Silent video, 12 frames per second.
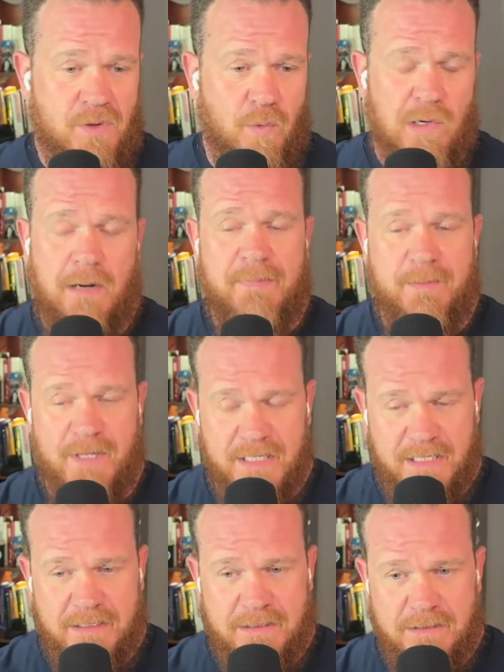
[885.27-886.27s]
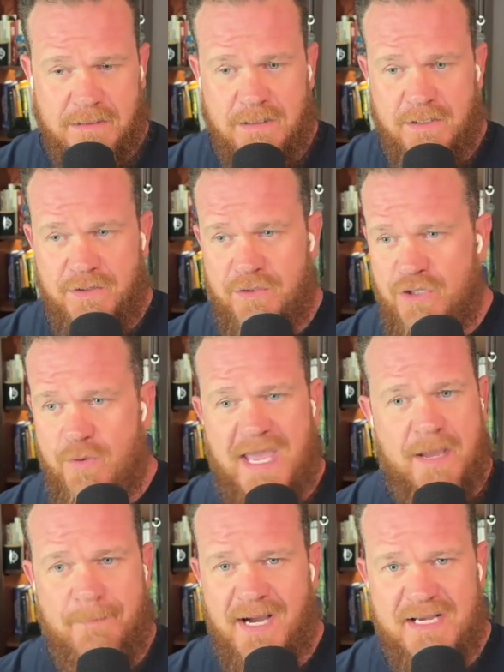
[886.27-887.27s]
What do I mean by that? You
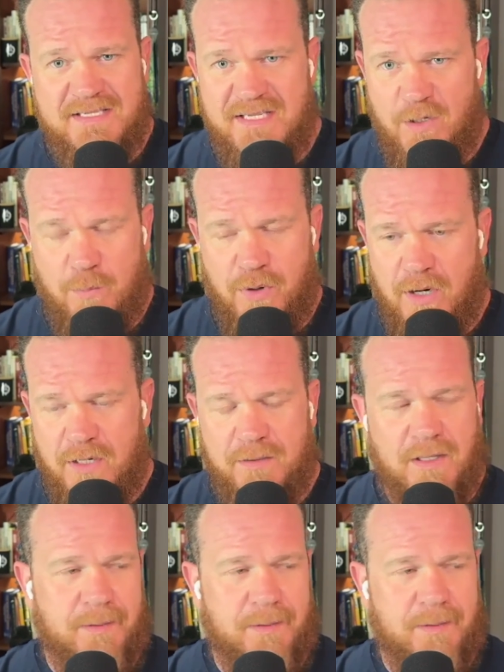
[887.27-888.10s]
can't buy a single product.